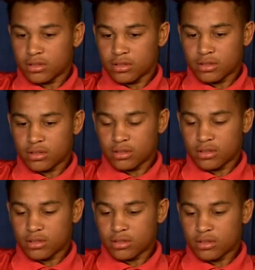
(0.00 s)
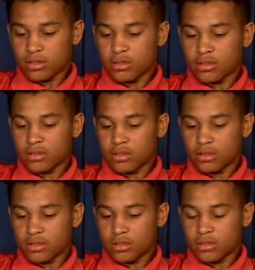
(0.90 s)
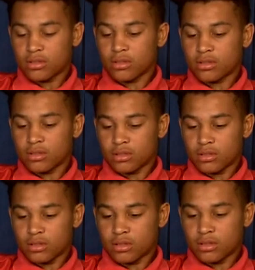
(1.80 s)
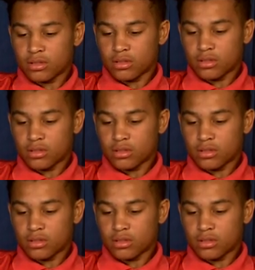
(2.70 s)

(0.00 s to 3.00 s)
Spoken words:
The person shown says nothing.